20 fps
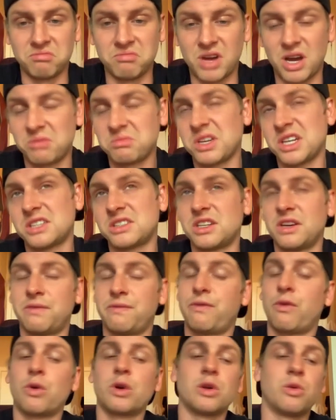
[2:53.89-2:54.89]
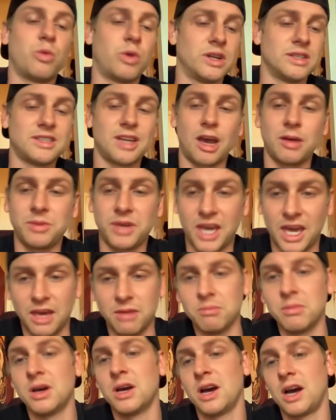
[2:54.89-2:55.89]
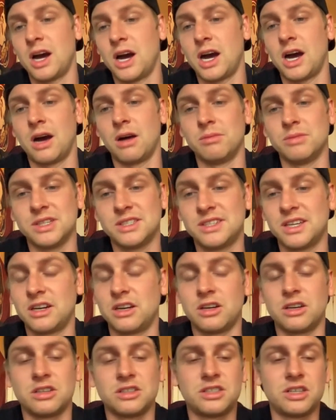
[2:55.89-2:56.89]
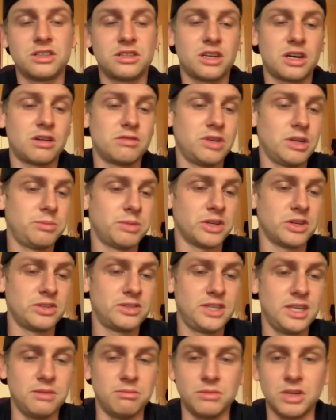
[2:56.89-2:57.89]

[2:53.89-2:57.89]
I'm guessing a four to one type game. Um, the Senators, they're they're a rebuilding team.